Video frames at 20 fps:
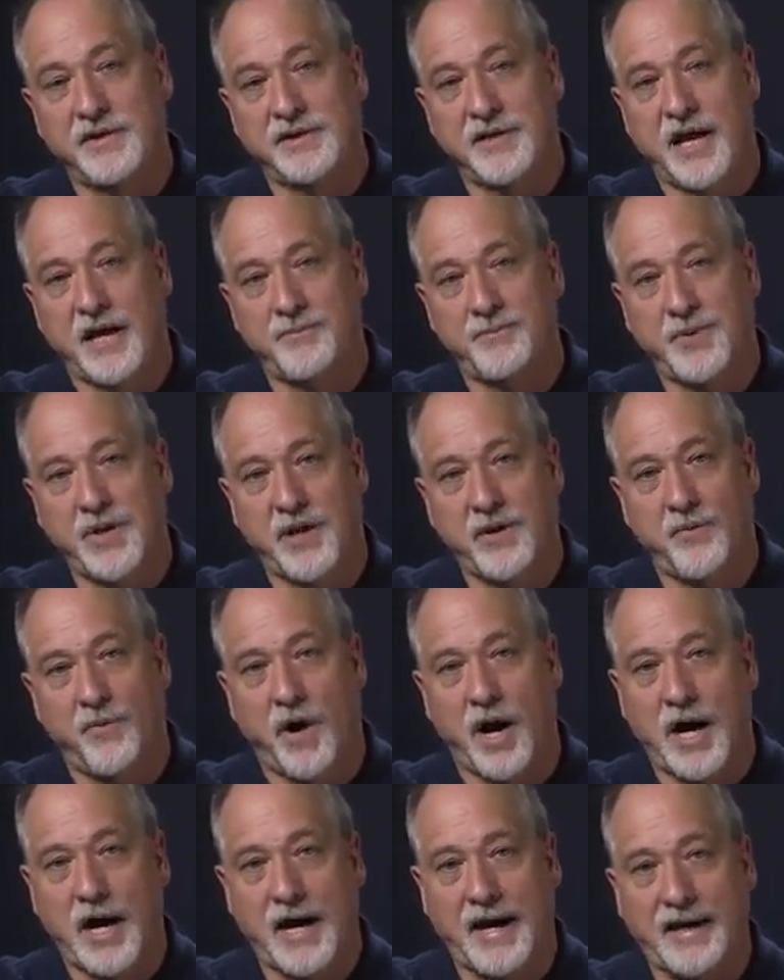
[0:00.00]
in .py,
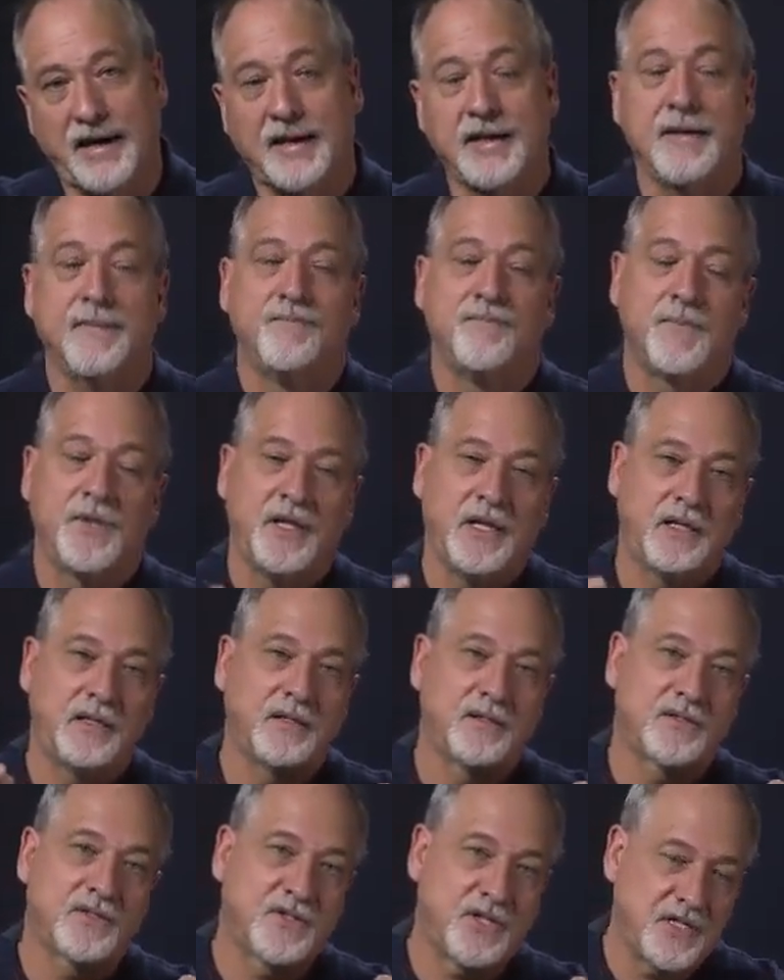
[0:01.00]

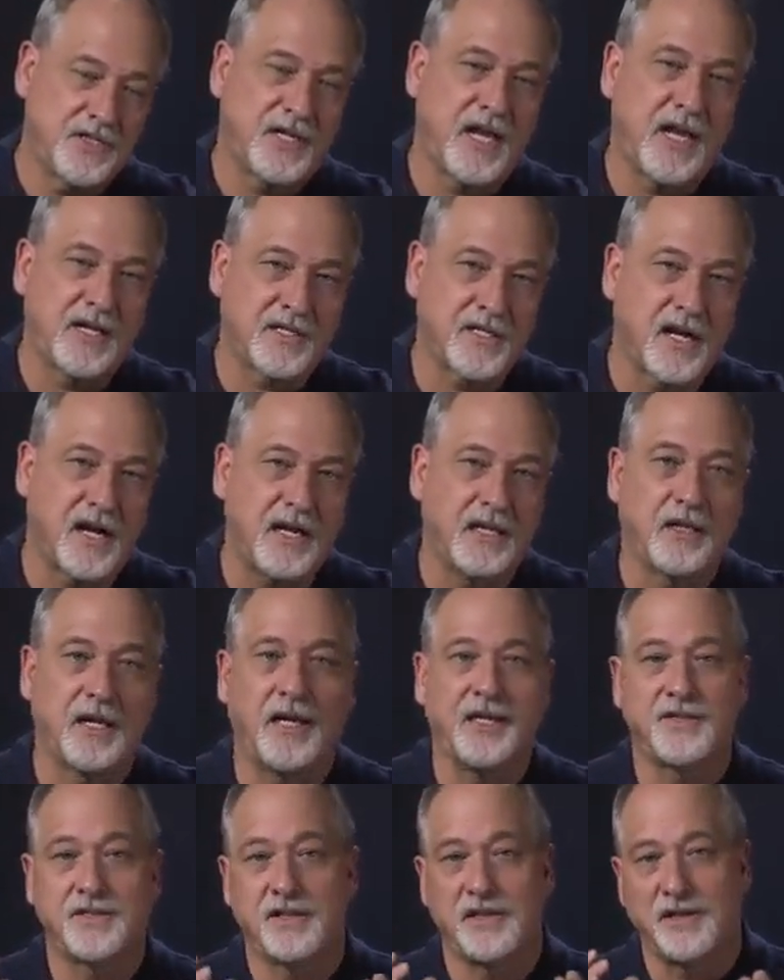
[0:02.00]
it syntax
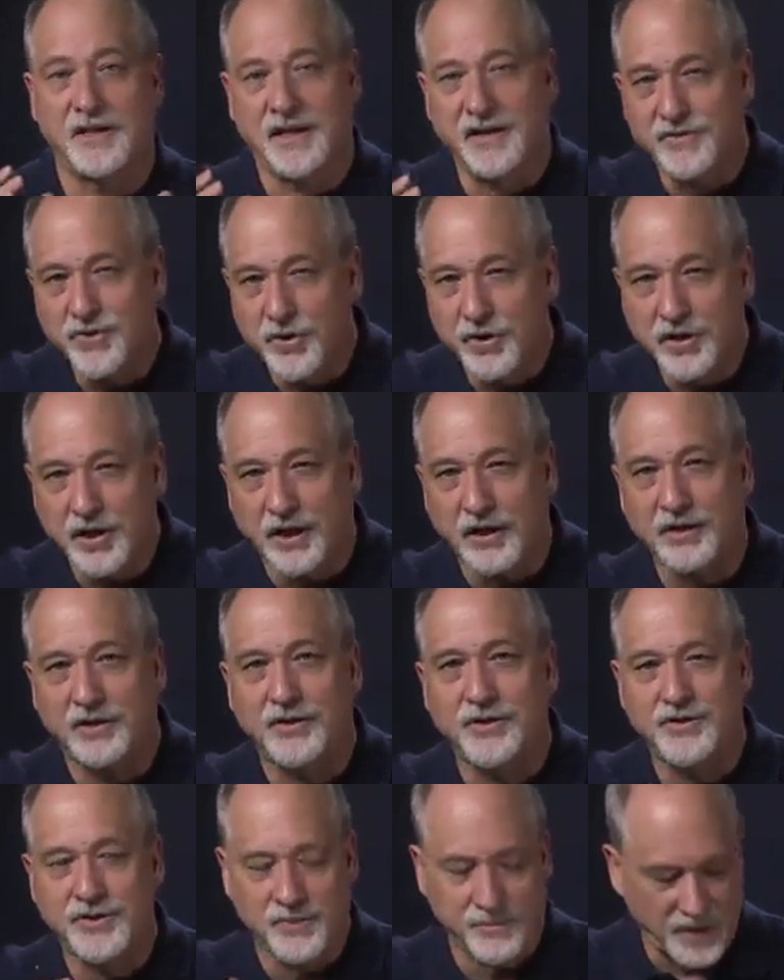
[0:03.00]
highlights it and gives you
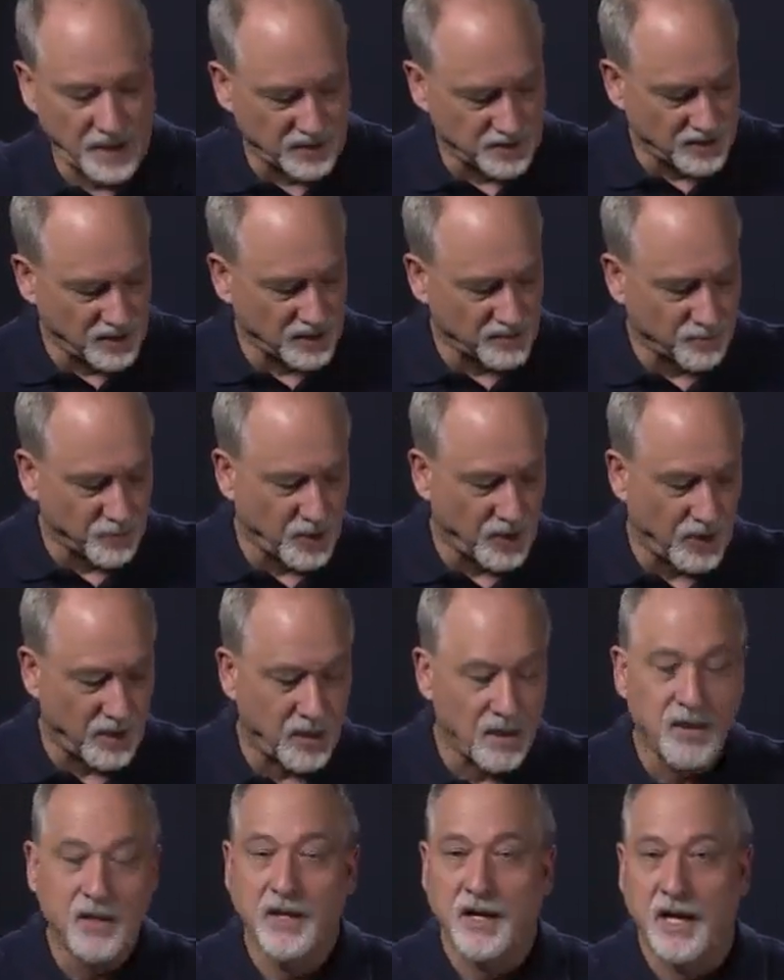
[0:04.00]
colors and makes things
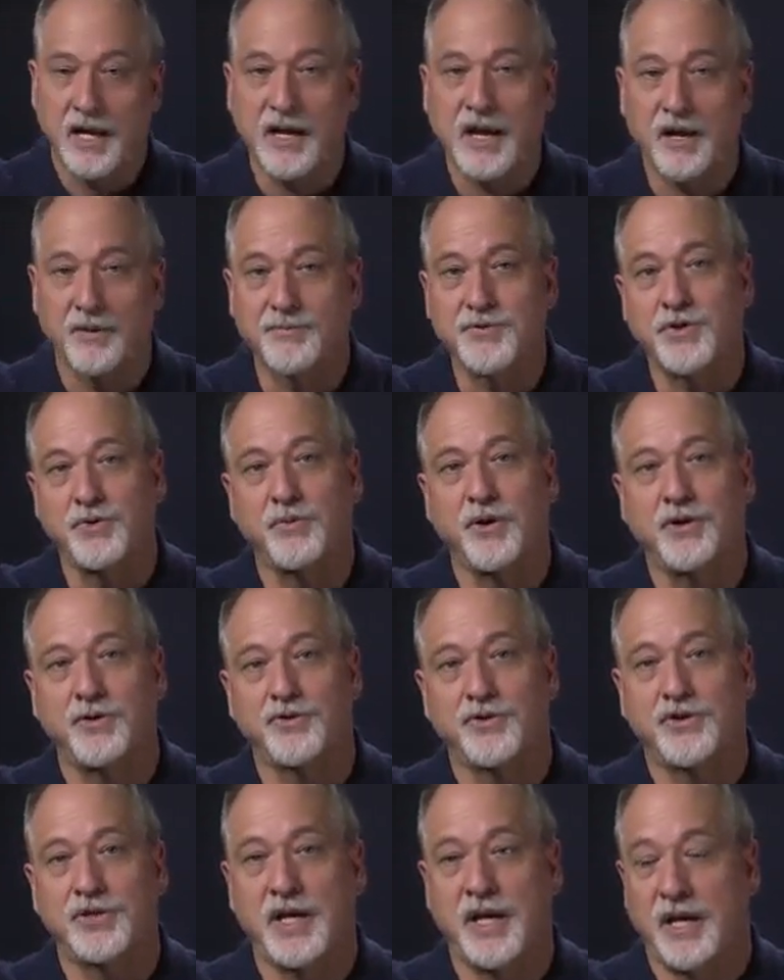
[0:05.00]
pretty and helps you
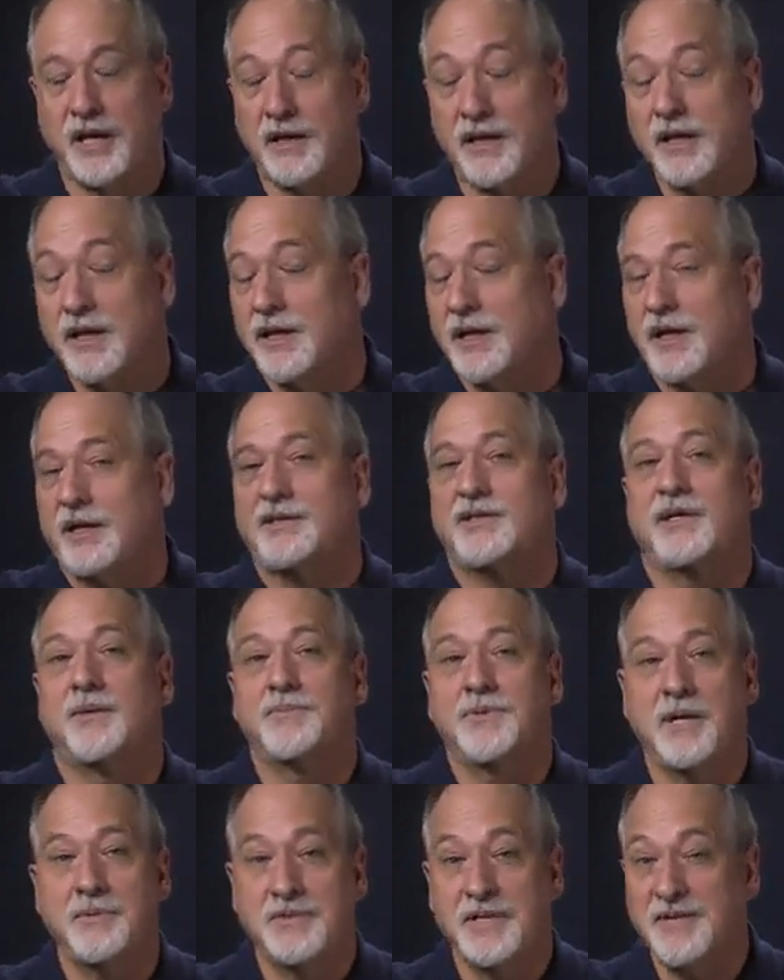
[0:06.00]
understand and
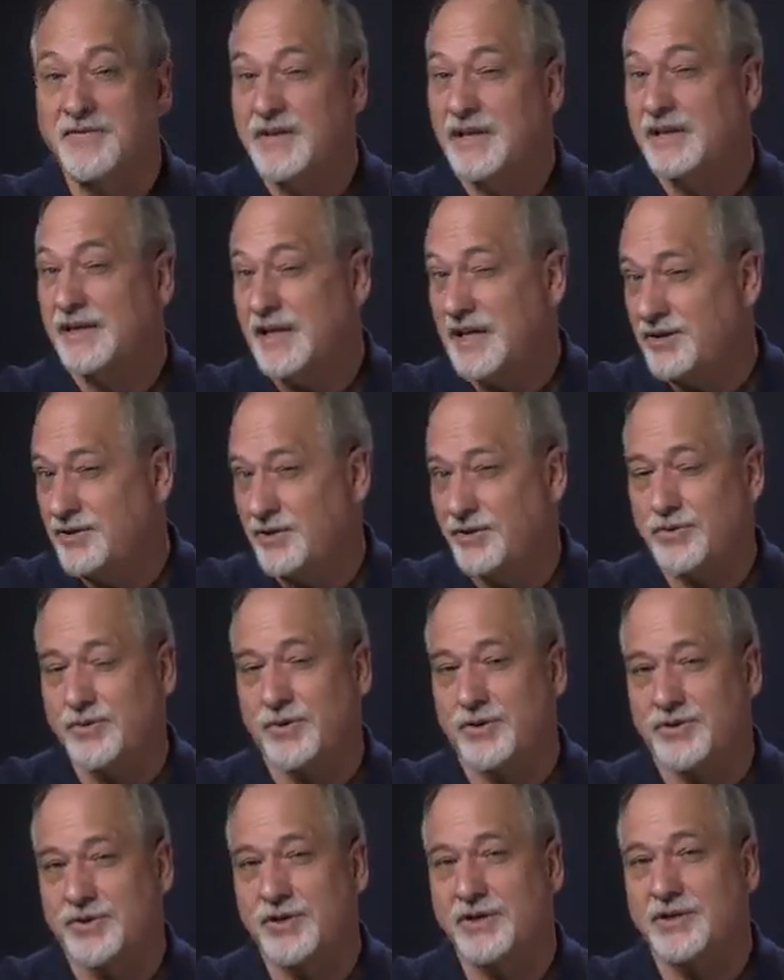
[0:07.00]
sometimes even leads you
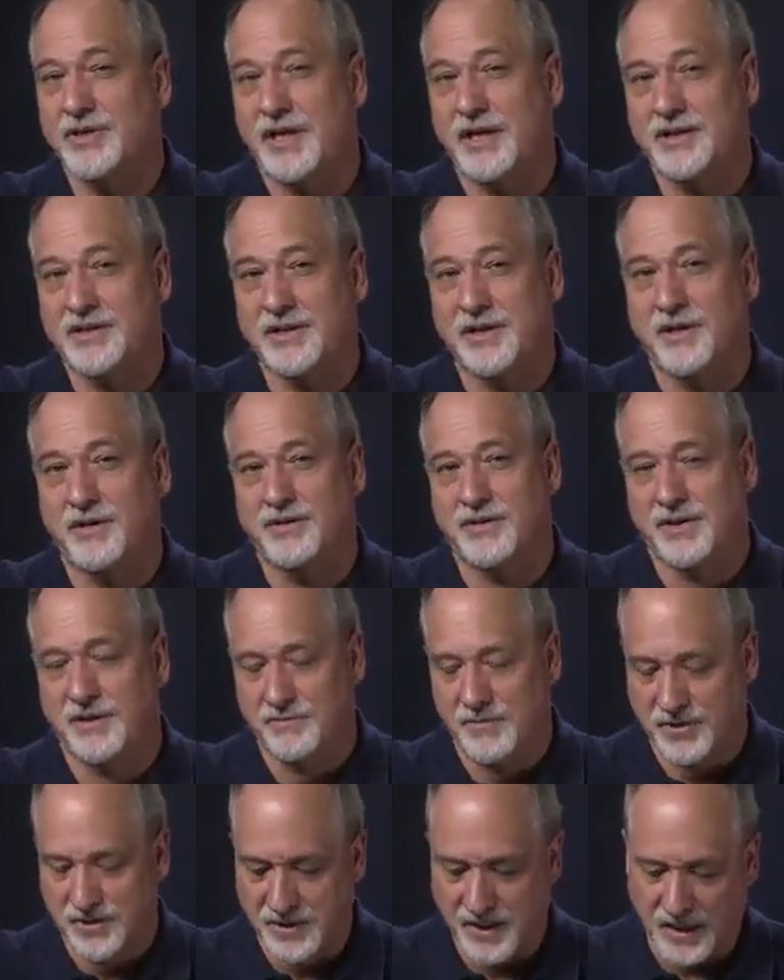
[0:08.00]
towards syntax errors
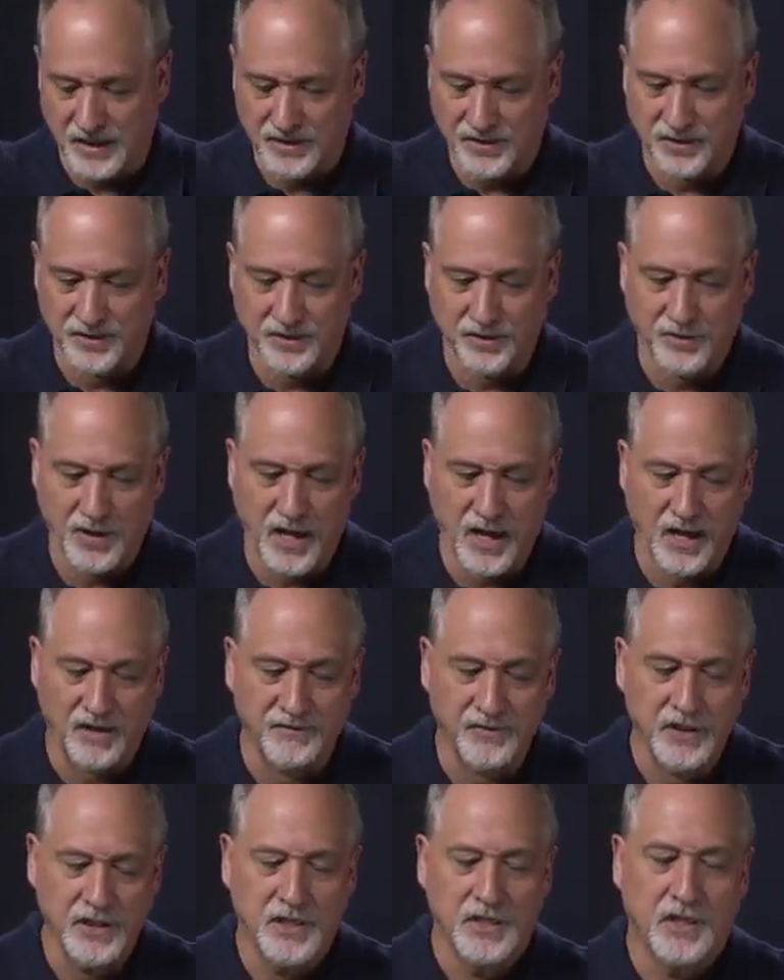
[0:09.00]
and mistakes that you have.